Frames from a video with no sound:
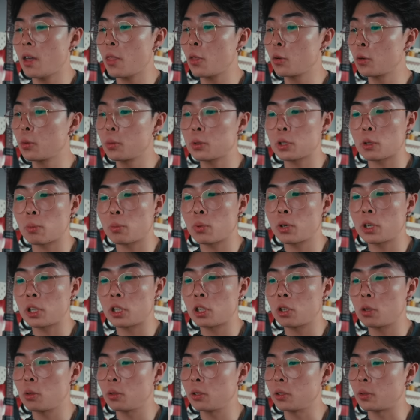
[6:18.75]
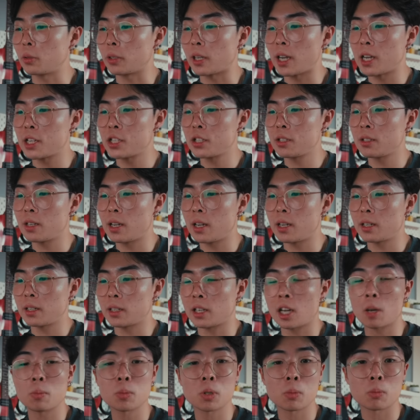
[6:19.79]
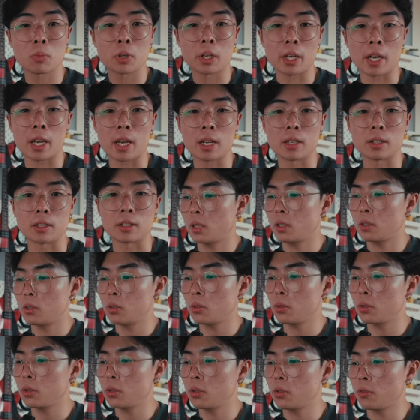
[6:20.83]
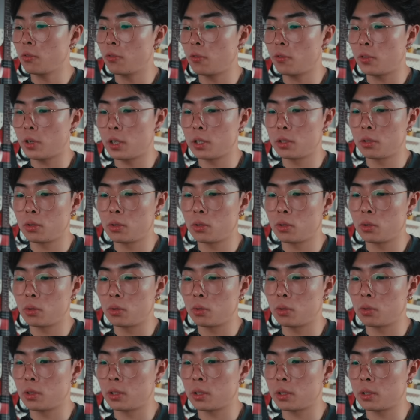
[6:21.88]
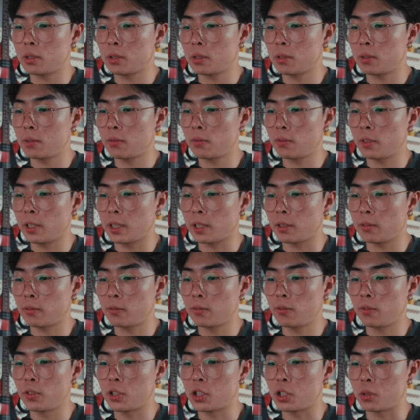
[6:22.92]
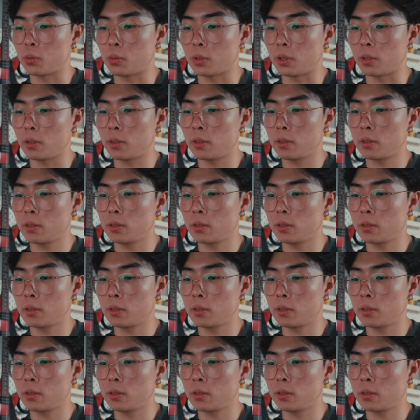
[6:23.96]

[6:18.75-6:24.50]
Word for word: thought it was a pretty cute little gadget and it comes in pretty handy. It's also fun to just like fidget with.